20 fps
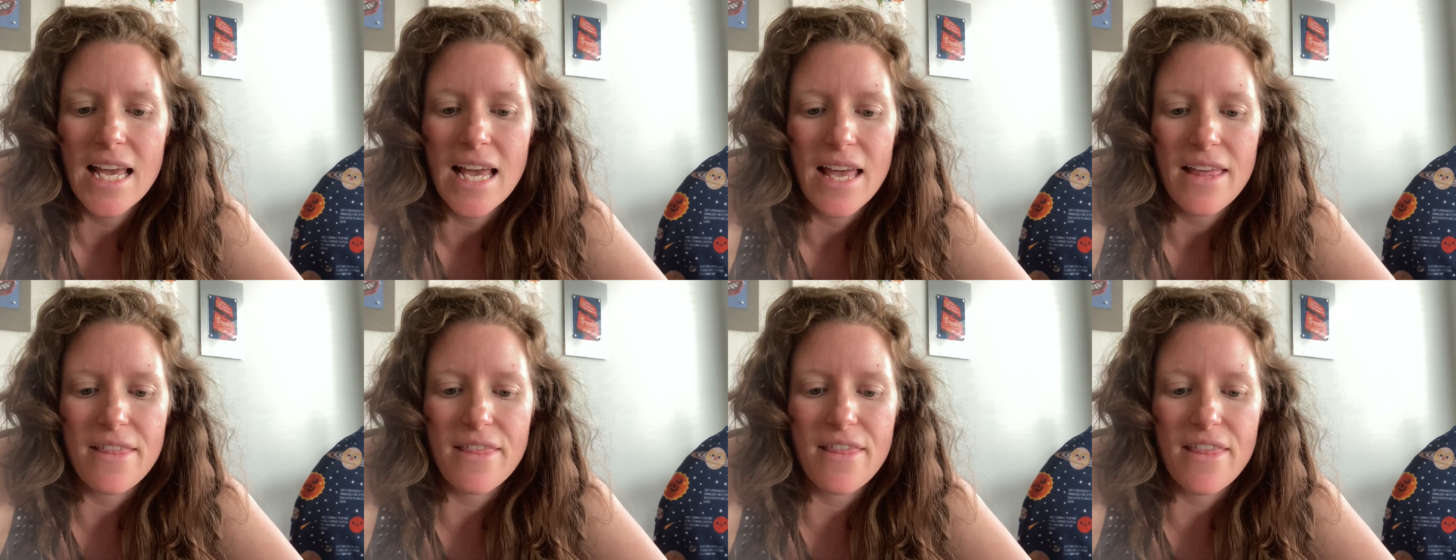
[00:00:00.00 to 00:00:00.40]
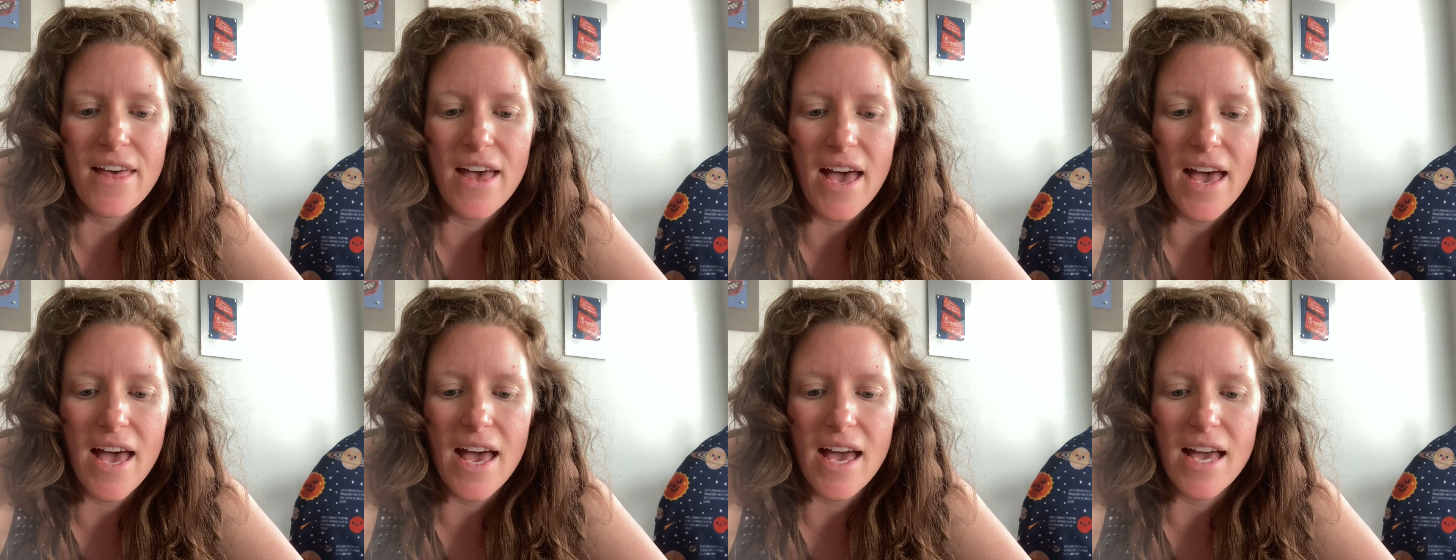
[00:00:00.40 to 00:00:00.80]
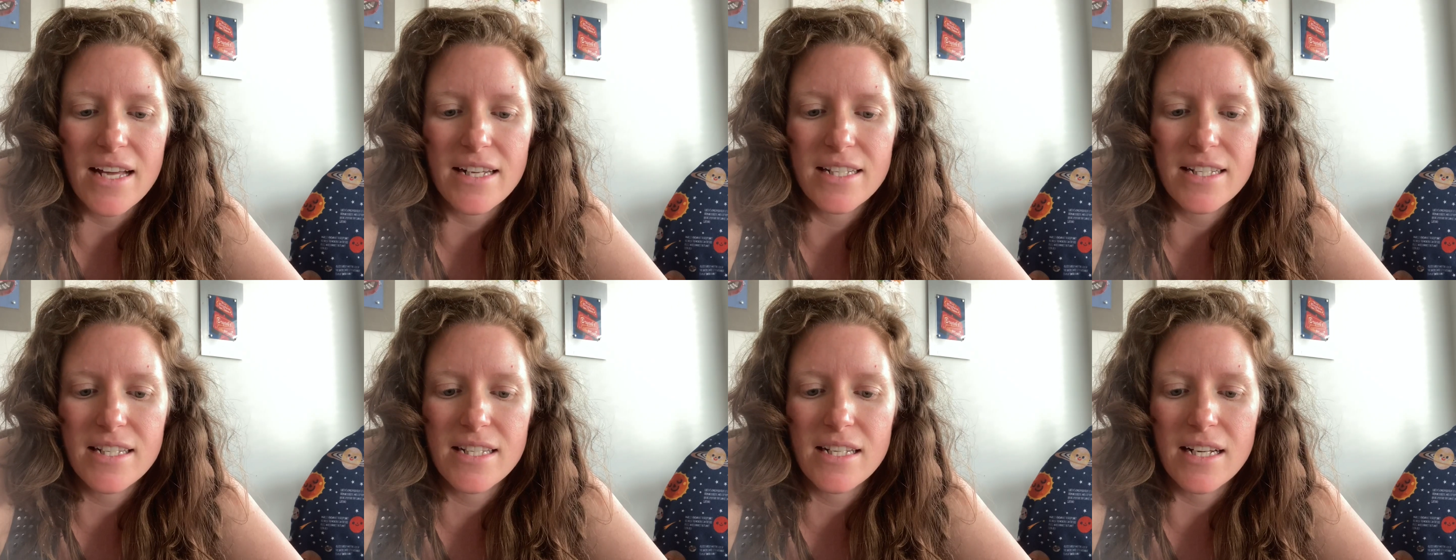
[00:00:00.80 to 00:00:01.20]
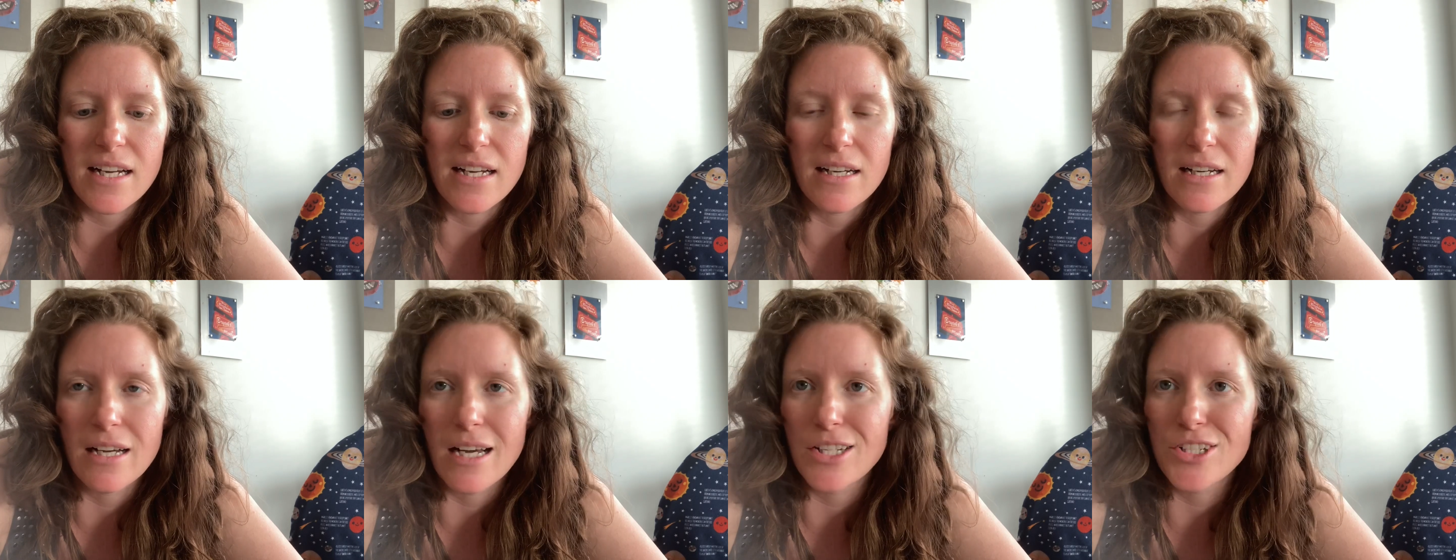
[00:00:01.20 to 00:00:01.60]
that
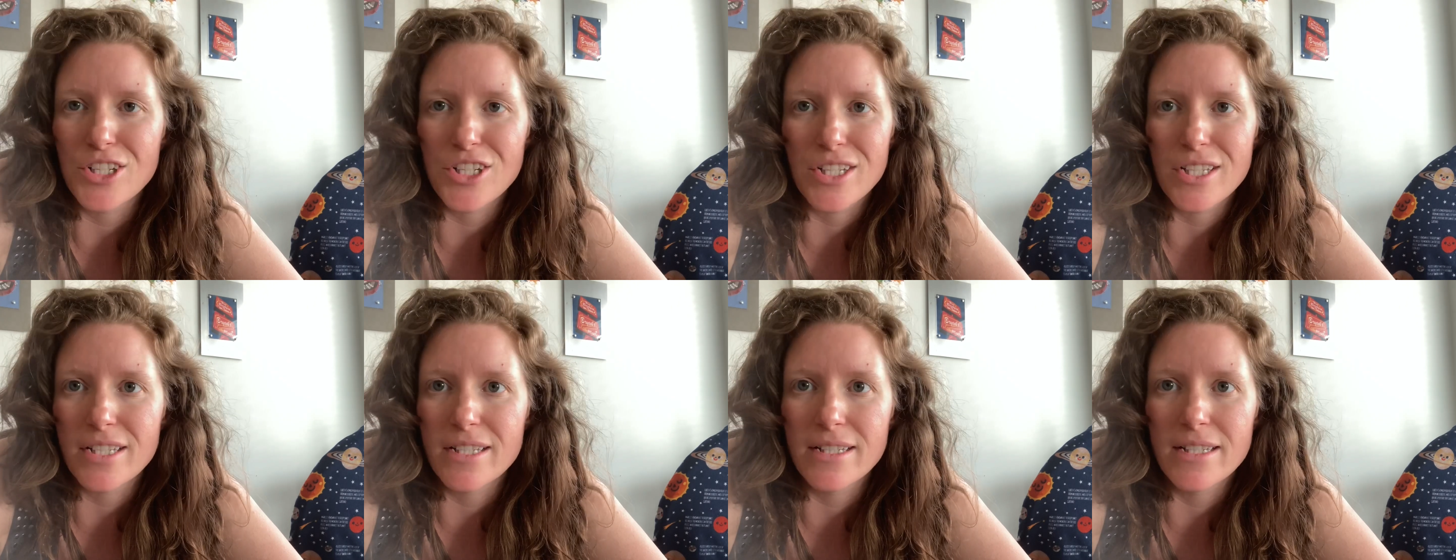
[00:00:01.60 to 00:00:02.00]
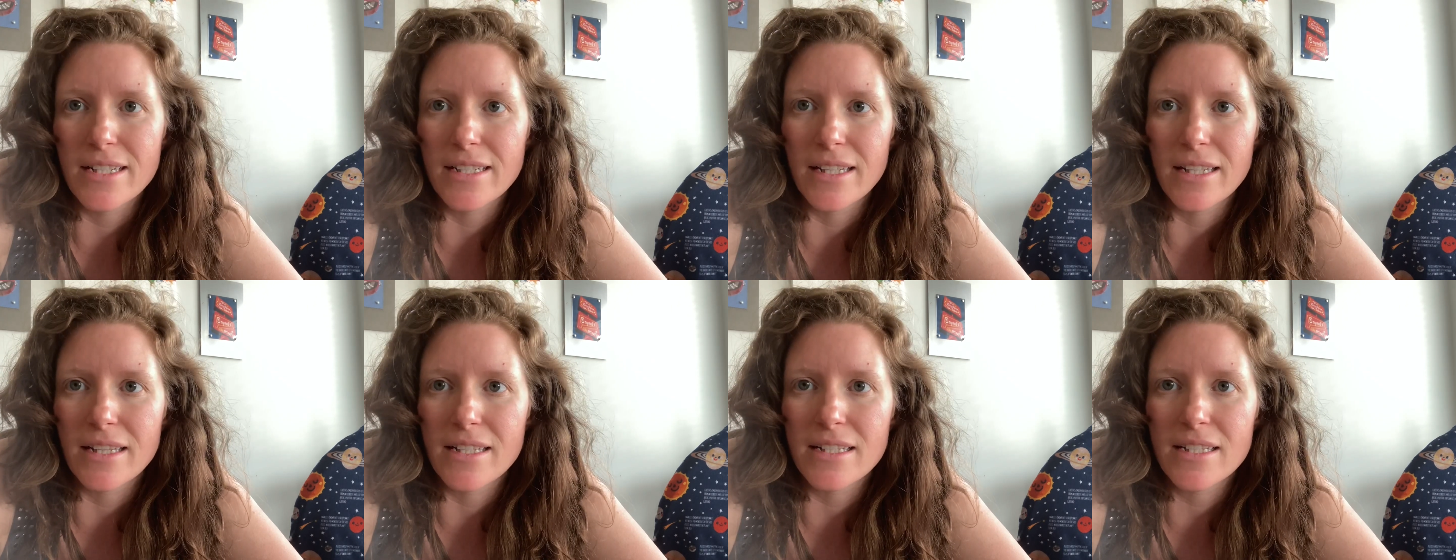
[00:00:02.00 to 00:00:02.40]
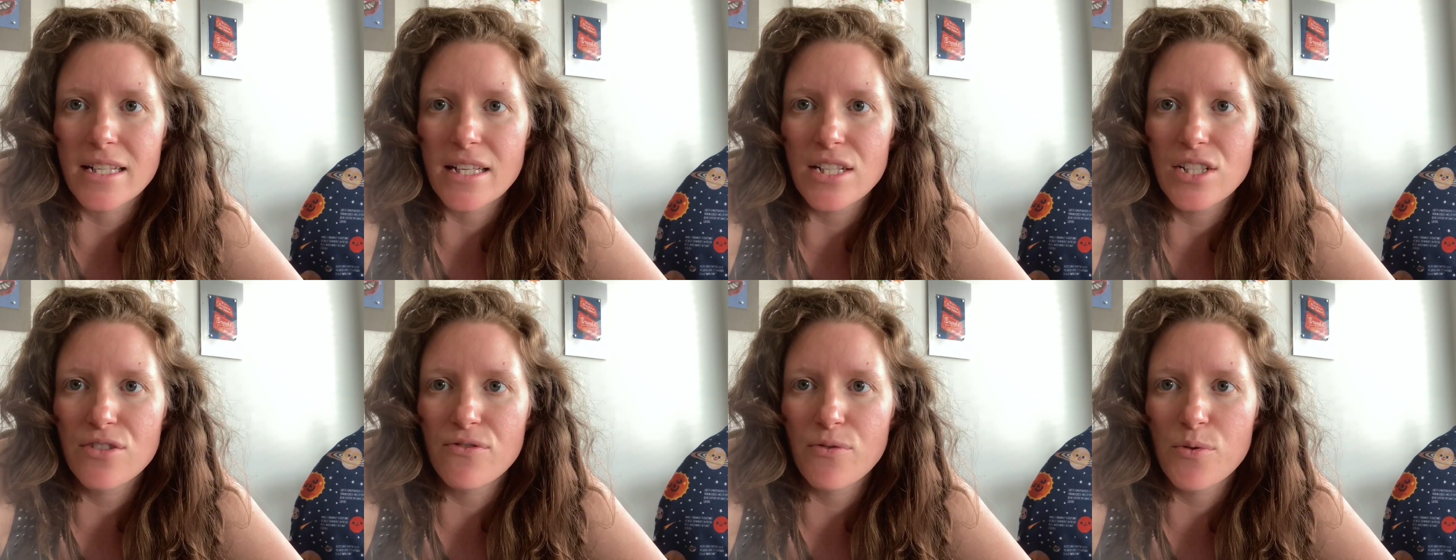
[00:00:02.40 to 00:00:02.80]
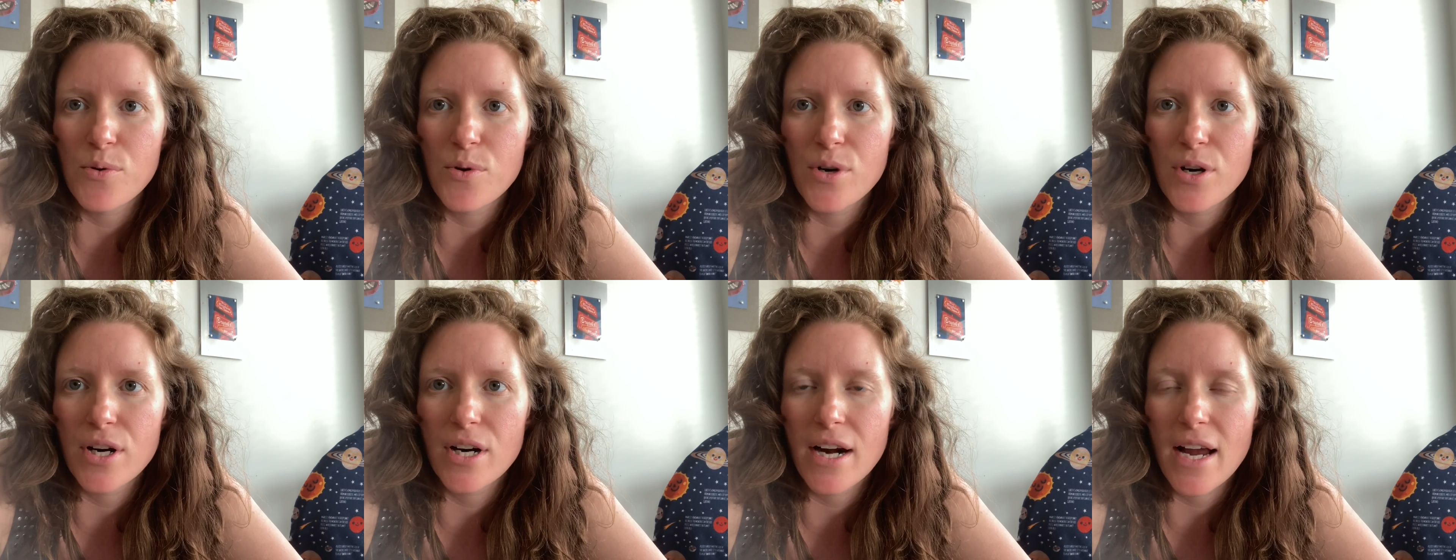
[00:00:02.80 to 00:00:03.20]
I just didn't get the seeds
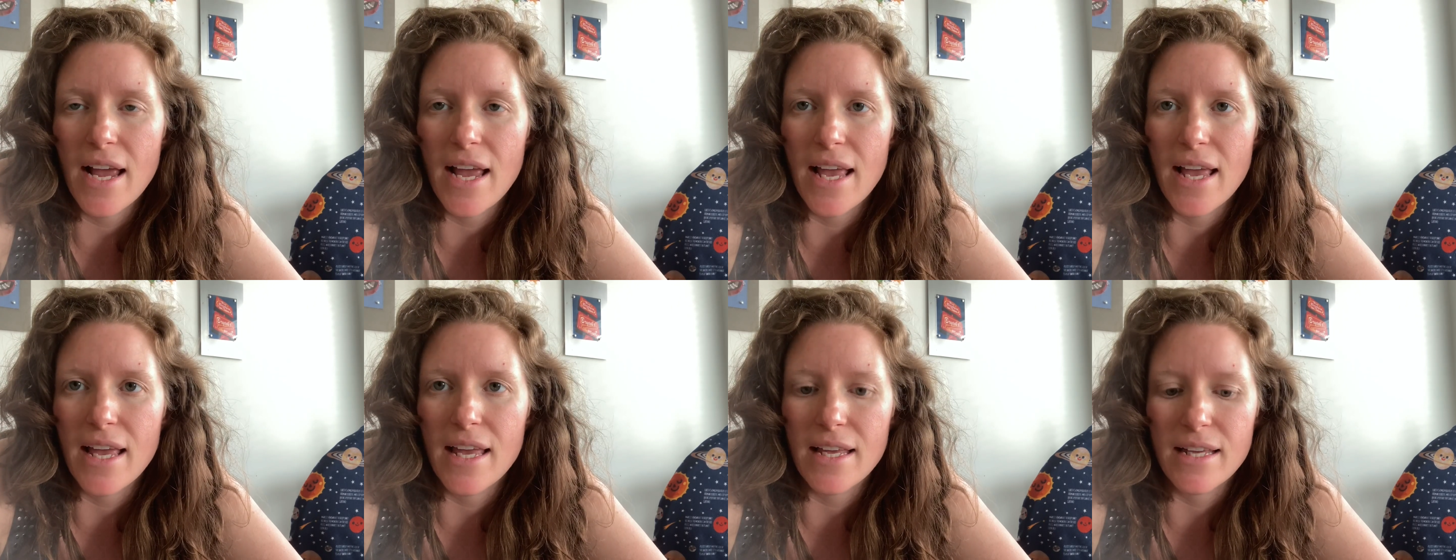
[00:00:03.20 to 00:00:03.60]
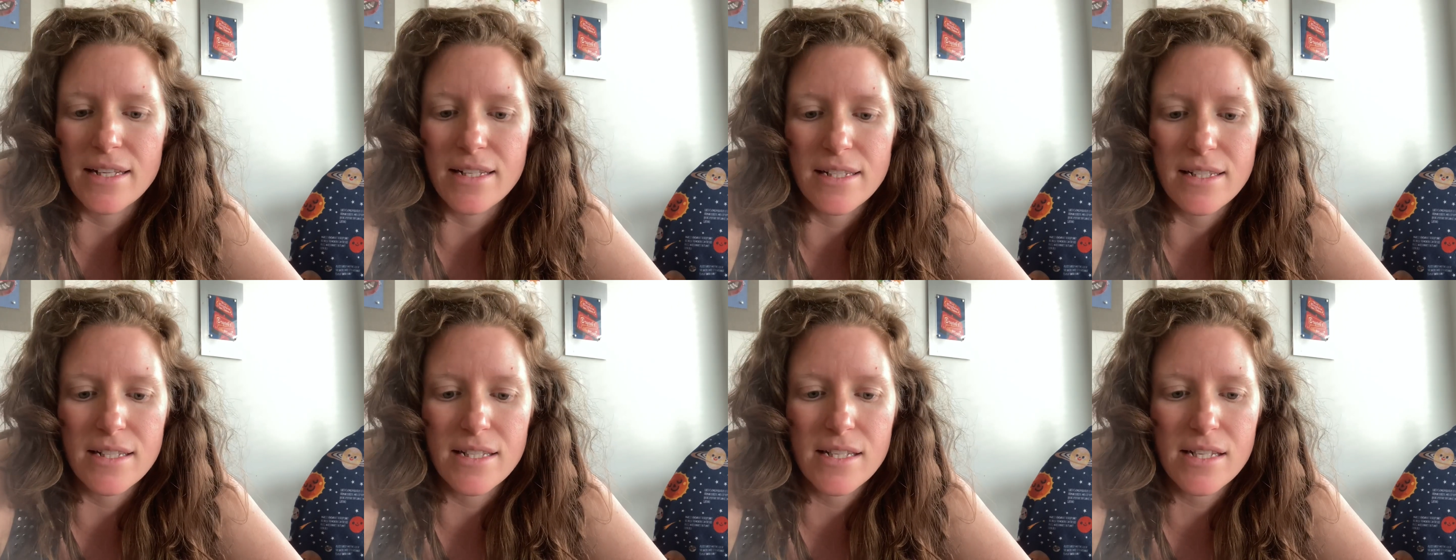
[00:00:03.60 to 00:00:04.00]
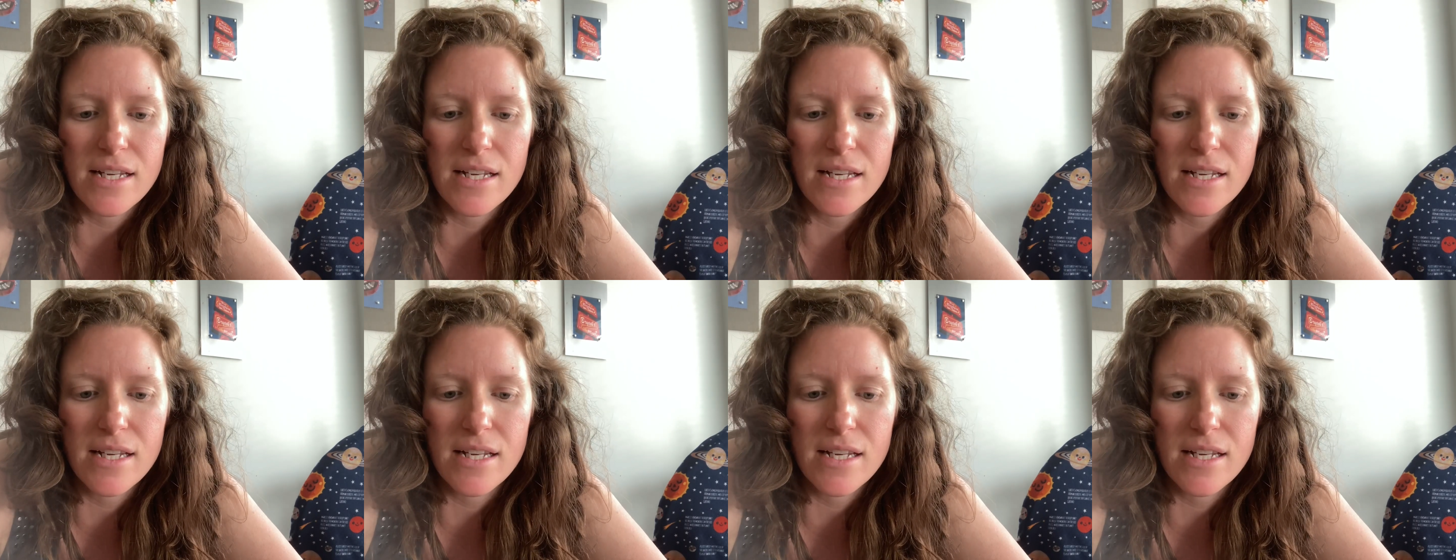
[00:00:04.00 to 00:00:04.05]
for, and